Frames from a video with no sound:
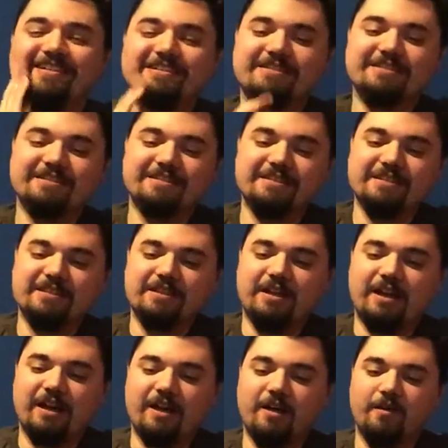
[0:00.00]
I like that.
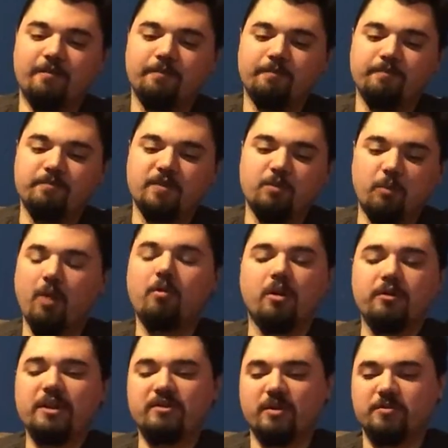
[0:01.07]
Um, while we're
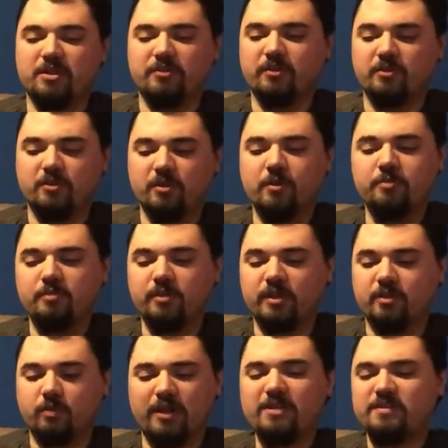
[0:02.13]
on that subject, the, the
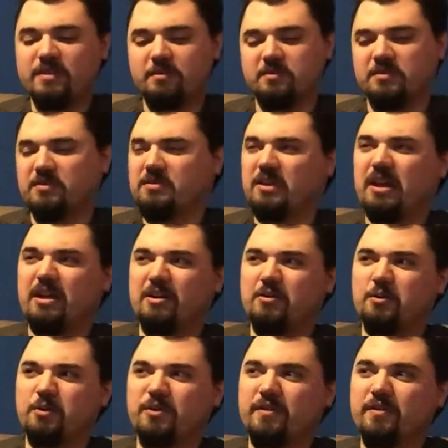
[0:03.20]
credit sequences are kind of
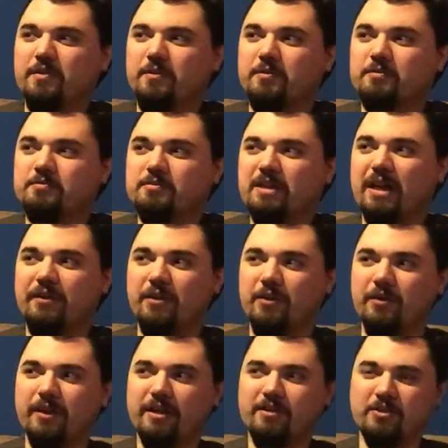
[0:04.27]
cool too. Oh yeah, totally.
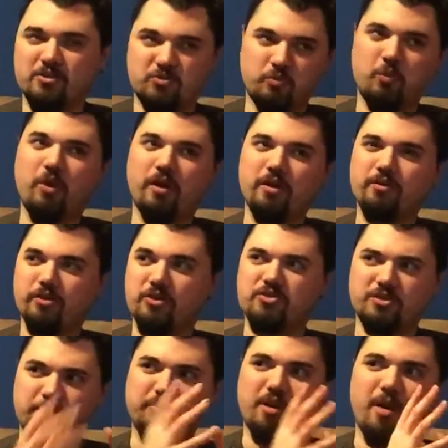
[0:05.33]
they're like there's one, there's
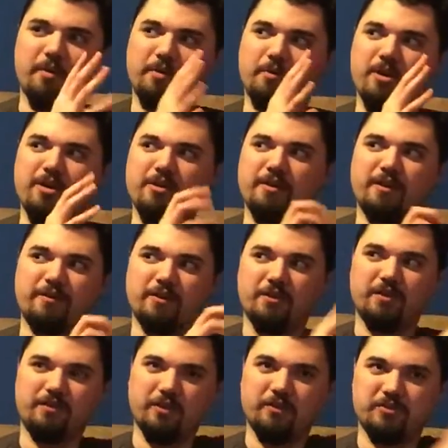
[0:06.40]
the prominent one, and then the,
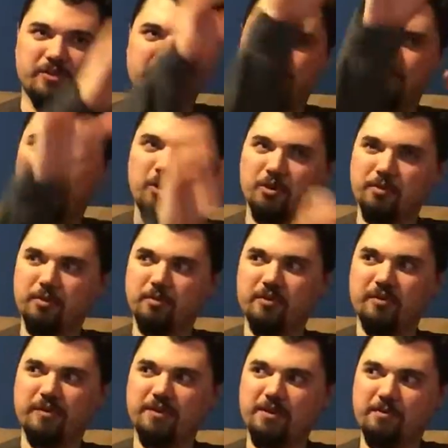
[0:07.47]
there's like multiple
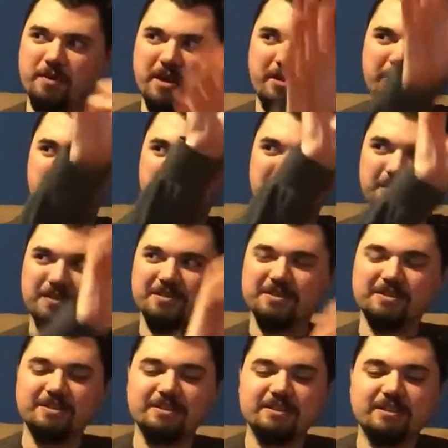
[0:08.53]
ones in the background.
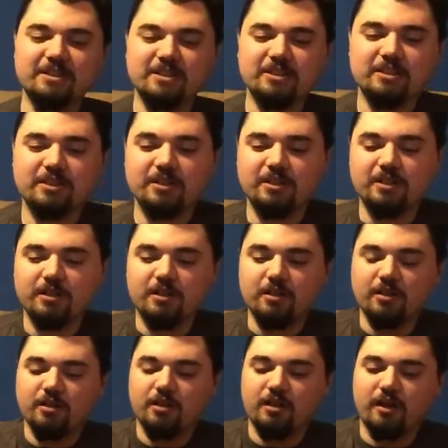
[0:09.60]
It works too.
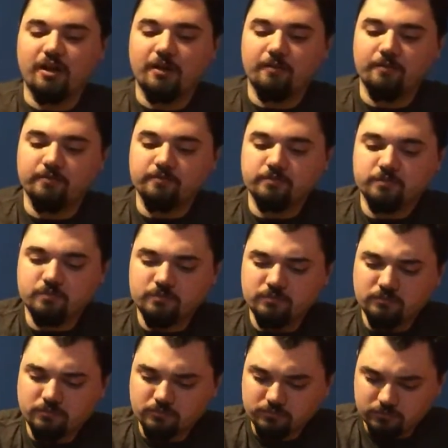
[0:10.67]
Um,
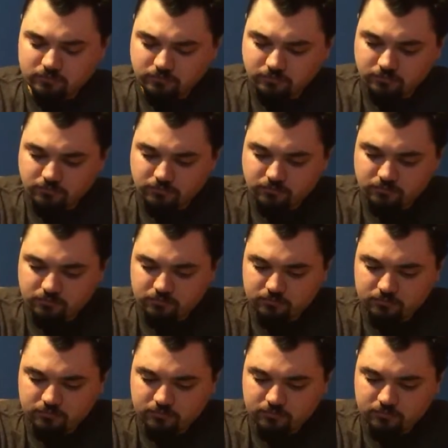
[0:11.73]
fits the tone of the movie.